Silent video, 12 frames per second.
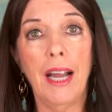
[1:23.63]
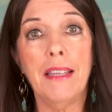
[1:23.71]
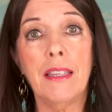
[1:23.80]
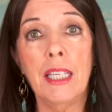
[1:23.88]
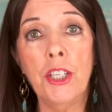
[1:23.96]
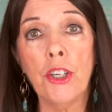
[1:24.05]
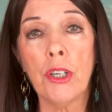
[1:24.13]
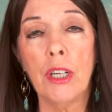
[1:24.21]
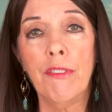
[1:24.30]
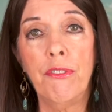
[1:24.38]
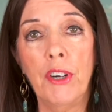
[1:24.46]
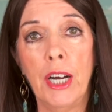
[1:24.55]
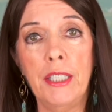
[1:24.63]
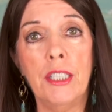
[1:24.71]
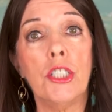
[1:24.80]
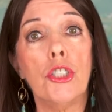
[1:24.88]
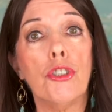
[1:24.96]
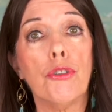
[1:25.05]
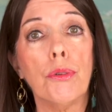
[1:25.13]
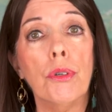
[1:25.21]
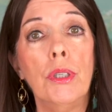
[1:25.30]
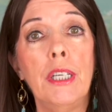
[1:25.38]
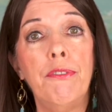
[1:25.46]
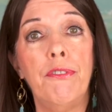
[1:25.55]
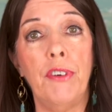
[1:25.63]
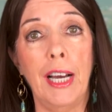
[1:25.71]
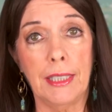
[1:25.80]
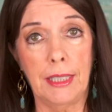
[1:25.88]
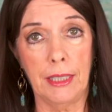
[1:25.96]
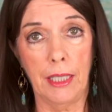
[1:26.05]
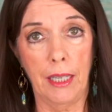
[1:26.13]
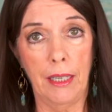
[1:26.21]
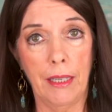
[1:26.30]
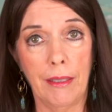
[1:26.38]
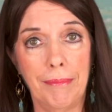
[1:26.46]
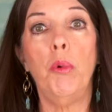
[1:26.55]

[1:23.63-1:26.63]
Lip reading: I think you're going to find this truly fascinating.